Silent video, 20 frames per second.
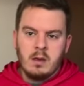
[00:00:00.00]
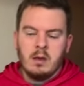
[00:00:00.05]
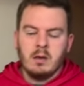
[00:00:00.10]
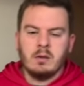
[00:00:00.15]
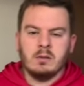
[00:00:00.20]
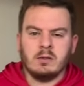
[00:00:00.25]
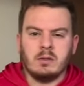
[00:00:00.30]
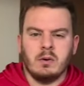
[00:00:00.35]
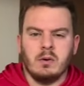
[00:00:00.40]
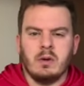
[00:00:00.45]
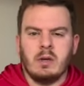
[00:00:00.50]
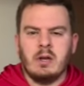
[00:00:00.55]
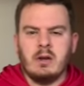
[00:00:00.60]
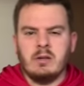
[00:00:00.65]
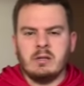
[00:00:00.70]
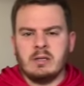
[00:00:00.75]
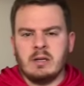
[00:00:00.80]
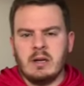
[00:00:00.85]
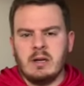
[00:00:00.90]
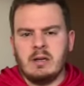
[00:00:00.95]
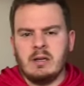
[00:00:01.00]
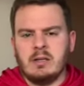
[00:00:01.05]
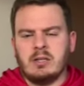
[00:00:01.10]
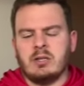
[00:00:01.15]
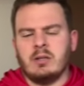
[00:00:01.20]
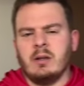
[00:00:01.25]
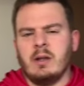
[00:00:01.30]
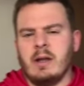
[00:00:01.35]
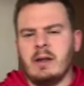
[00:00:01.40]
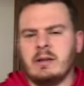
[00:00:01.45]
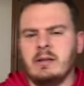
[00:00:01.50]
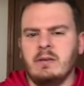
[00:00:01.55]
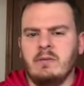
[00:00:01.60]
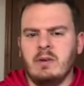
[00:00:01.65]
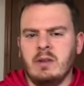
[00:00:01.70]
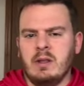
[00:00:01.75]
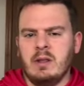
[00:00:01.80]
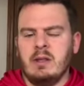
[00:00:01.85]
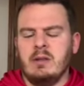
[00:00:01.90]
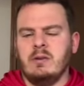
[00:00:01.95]
So here's an additional activity
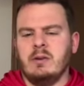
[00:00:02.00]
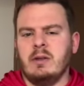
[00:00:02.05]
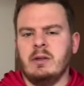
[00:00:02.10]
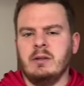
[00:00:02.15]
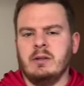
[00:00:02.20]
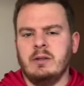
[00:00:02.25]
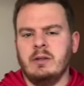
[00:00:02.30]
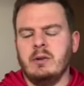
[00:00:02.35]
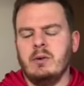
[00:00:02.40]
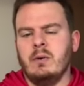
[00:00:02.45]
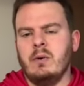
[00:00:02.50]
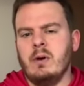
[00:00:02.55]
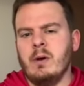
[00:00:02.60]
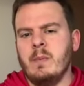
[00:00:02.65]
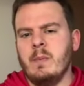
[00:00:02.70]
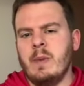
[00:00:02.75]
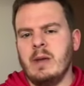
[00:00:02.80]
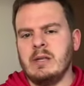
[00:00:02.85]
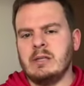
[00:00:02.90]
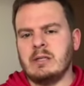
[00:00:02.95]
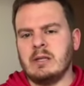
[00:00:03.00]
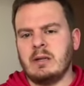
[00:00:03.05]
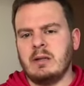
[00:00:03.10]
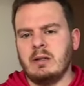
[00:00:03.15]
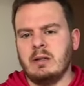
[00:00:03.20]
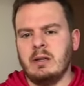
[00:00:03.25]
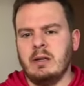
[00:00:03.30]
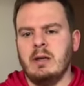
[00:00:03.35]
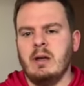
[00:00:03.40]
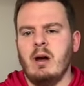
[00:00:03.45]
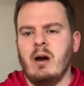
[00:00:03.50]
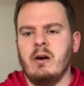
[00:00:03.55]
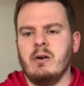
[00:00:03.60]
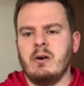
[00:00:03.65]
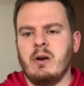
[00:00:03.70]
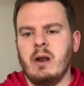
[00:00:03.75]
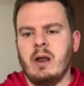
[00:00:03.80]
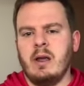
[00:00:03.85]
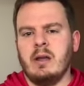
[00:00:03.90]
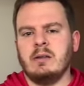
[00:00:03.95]
that you can do. Basically,
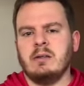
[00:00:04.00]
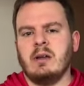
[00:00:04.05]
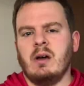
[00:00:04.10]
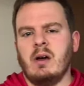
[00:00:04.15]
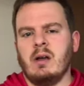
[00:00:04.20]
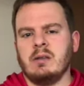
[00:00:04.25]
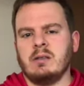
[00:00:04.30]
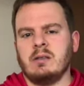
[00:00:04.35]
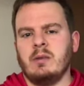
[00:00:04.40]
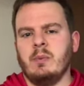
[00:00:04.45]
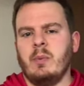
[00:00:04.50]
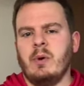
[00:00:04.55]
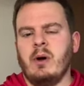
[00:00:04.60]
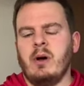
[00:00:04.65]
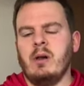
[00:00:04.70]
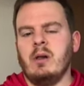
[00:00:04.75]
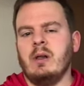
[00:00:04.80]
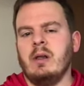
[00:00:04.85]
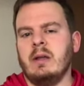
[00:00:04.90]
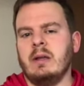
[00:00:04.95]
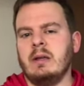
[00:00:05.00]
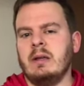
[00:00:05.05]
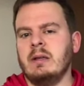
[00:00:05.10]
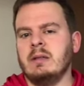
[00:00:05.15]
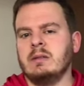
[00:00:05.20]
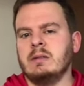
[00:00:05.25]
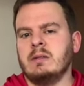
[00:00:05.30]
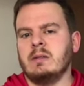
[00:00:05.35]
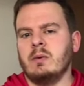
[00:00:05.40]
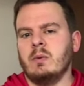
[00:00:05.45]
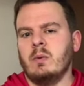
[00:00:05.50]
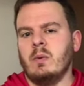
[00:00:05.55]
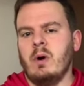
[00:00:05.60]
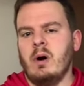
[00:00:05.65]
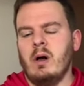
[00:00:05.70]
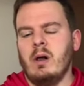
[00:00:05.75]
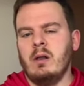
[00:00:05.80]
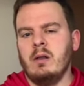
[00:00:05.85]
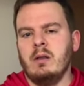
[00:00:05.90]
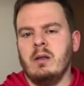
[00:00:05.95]
underhand toss the ball against the
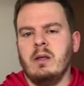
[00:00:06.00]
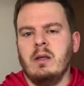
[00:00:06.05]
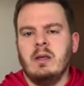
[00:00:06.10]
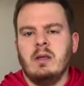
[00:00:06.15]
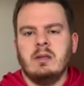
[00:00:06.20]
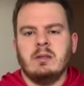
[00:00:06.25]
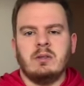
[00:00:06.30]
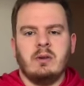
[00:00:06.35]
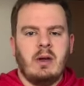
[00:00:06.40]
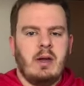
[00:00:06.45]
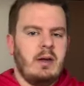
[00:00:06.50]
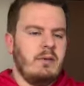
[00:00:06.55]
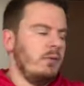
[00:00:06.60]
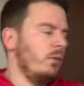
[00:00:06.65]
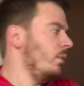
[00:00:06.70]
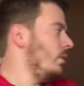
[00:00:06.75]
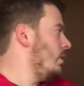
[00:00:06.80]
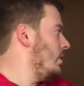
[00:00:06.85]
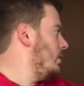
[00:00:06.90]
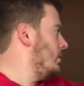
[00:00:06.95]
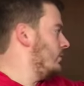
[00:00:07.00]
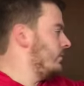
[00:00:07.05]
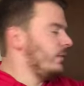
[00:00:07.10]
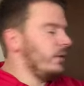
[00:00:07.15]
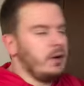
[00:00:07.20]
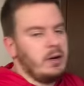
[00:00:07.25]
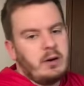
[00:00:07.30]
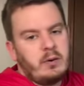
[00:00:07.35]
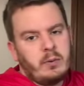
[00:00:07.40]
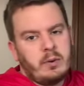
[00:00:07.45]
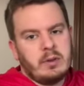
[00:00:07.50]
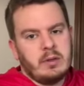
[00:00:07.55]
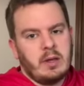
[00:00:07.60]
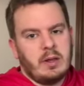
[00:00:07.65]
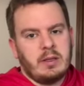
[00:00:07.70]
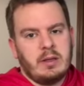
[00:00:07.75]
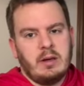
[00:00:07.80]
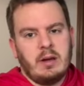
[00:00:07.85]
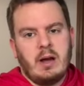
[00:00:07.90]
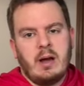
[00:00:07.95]
wall. So I have a wall over here with
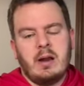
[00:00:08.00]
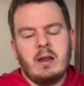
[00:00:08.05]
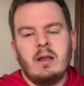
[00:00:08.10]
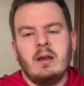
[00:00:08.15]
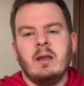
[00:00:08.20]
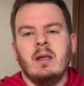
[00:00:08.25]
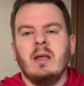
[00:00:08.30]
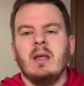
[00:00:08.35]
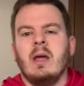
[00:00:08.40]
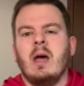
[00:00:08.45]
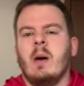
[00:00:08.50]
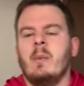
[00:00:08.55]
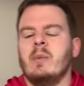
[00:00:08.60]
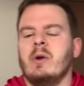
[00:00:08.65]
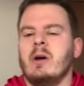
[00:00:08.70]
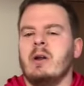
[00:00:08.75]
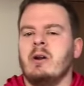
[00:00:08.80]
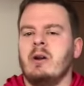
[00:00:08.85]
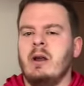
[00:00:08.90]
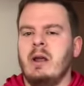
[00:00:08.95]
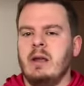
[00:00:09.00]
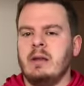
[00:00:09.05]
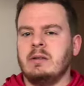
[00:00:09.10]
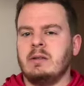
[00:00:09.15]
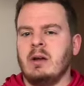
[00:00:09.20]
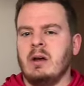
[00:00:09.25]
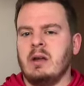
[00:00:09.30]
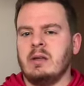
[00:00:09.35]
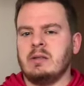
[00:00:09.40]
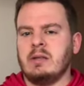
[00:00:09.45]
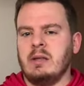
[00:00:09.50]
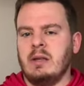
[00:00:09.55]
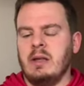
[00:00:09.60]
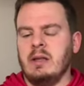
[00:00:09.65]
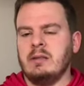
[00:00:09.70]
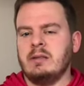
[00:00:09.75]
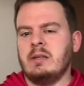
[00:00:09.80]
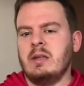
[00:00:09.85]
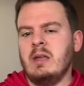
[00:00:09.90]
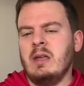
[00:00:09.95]
nothing on it. I'm gonna underhand toss
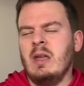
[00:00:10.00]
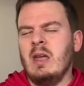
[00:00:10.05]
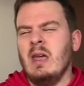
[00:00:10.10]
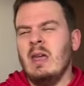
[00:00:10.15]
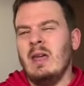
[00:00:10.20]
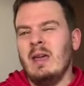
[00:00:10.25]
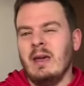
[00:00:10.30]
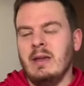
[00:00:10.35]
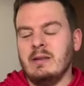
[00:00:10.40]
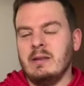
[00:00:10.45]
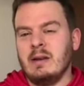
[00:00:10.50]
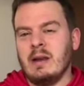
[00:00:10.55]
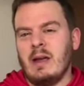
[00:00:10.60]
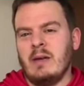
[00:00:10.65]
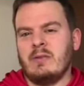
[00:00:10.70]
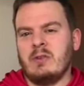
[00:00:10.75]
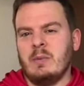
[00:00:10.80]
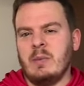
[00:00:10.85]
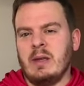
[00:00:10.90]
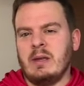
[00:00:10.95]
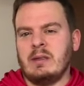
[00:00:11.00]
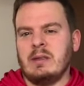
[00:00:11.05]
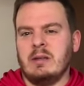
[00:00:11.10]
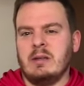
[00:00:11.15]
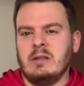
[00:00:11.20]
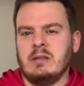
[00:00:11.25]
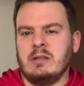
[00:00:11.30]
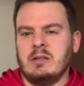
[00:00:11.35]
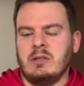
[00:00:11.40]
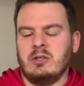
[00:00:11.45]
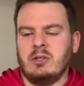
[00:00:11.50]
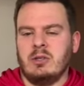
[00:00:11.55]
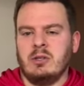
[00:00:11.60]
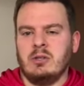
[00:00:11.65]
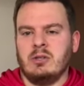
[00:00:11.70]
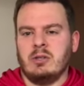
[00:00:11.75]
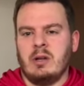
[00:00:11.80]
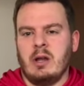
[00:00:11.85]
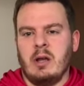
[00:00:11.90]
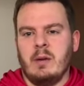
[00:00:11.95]
against it, and then I have to make the decision,
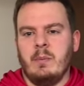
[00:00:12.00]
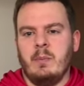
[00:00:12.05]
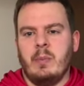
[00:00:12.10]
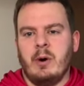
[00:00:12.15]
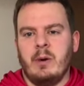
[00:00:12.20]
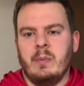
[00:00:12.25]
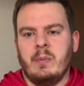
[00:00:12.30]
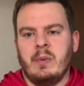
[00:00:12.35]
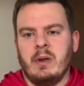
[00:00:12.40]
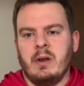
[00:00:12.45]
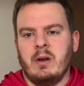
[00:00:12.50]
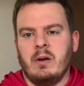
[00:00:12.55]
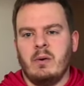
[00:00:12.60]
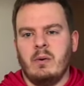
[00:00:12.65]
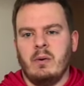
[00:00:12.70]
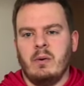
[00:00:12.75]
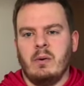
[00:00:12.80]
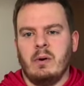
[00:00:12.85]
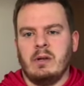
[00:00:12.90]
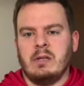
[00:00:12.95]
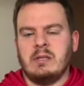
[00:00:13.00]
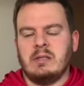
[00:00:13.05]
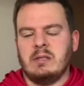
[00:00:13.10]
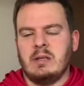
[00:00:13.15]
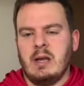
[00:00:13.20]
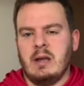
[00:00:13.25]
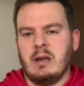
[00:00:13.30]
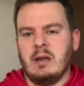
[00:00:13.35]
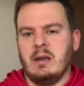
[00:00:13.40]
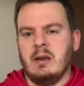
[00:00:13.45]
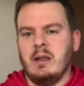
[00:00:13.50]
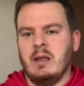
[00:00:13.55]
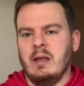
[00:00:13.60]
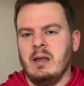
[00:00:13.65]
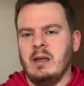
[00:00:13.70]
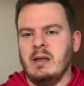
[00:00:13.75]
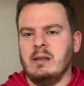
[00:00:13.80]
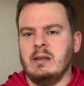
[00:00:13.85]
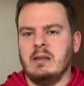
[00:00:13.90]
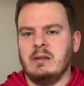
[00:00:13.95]
should I bump it or set it,
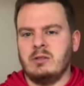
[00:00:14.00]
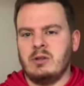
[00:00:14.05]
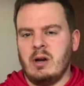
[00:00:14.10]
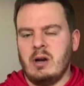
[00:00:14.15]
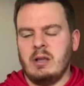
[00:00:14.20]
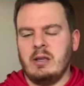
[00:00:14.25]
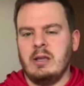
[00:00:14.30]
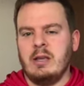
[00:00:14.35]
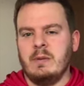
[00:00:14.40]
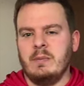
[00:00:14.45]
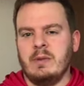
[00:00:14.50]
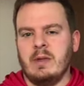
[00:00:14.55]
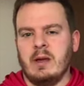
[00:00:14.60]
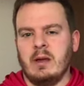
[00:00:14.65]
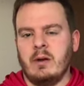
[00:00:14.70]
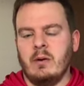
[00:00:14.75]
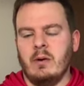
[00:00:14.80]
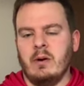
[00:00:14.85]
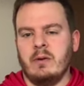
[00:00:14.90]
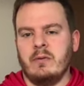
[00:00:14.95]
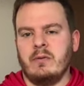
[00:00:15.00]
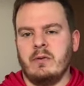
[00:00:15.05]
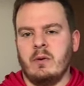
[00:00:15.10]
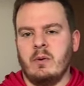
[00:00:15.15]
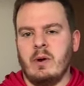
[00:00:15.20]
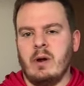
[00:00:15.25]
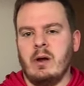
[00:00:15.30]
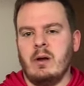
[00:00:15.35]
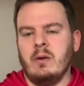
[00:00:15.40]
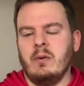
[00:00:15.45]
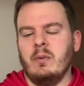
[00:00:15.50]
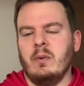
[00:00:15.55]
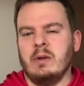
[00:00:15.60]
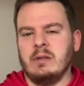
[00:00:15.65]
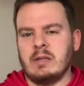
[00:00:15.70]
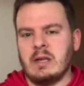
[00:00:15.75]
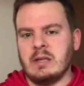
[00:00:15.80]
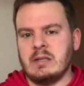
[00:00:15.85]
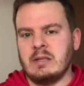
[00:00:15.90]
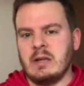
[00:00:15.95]
and then try to keep that going for a while. Once
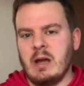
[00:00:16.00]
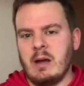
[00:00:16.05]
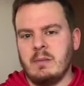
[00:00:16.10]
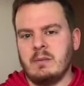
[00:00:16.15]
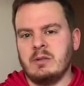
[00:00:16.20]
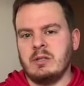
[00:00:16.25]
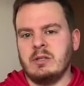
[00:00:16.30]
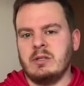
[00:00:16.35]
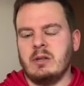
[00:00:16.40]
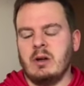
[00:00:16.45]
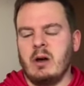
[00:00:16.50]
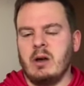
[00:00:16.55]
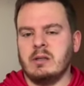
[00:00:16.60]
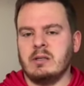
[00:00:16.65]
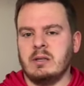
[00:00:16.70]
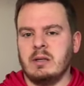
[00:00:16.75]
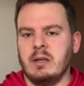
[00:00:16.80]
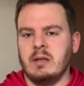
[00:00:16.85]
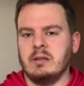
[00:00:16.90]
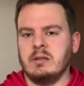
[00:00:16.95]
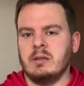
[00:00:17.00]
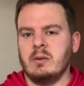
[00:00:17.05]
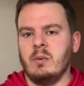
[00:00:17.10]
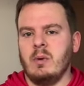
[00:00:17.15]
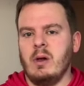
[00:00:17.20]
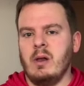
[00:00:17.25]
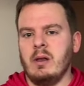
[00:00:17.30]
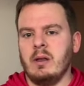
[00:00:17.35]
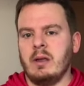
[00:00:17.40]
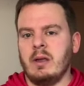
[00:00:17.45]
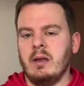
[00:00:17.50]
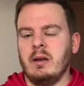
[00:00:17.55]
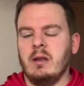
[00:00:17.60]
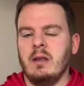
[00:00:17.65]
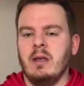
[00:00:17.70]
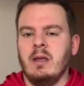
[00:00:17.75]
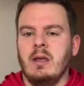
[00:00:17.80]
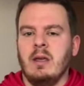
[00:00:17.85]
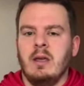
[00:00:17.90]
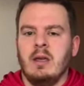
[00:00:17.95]
I stop, just toss it against the wall again,
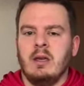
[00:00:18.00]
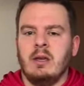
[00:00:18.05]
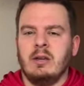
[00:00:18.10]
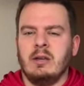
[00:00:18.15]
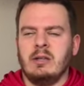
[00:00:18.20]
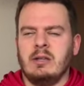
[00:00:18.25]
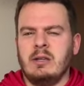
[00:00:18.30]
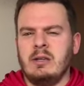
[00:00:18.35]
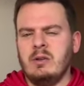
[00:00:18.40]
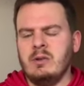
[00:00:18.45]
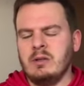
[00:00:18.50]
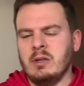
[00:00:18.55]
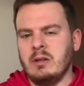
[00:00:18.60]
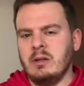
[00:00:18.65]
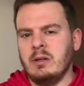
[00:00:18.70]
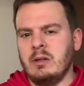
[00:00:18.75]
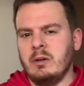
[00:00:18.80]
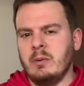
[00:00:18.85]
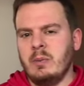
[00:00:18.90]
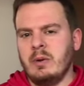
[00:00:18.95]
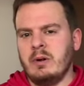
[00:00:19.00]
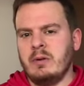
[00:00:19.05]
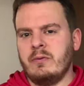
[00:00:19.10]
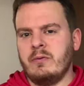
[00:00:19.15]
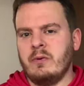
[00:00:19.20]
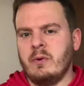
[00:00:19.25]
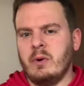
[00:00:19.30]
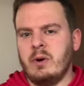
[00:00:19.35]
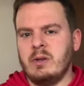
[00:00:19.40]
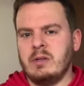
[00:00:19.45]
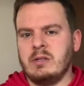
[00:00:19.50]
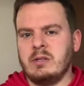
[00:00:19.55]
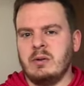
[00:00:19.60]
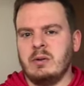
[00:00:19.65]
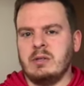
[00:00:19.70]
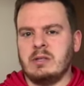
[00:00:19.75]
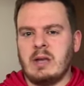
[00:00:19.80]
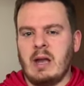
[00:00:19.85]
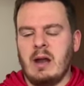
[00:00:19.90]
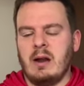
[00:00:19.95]
and use a little bit of force, so
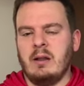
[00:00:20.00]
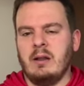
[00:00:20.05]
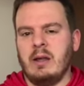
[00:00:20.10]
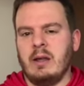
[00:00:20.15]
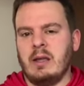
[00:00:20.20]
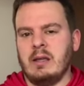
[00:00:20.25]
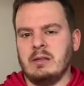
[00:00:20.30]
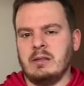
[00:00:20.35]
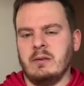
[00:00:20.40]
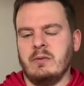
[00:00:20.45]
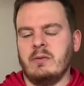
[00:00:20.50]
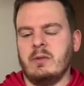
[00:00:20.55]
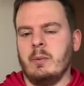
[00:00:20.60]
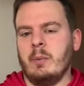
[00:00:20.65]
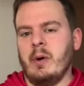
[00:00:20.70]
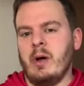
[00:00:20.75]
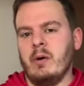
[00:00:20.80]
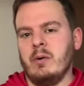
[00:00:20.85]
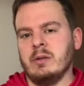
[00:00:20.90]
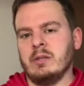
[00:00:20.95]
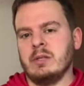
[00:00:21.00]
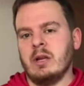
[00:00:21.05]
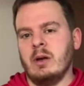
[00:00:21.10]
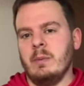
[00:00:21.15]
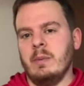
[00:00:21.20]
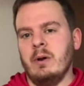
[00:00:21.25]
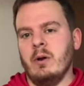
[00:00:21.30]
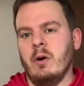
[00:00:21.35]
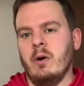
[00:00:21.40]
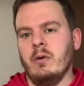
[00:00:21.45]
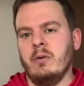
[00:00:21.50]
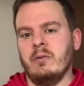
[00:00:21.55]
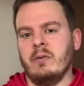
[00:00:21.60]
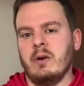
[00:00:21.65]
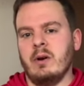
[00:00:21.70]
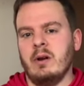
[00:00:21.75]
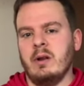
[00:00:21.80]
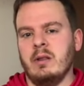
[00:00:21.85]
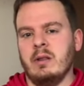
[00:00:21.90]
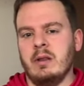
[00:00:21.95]
it's kind of like as if the ball was coming
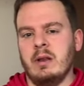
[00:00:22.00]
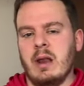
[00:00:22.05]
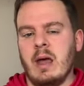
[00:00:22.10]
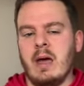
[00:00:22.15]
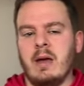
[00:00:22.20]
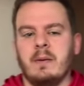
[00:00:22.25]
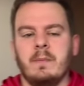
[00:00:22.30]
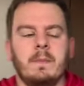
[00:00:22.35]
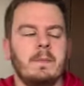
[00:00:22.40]
over the net.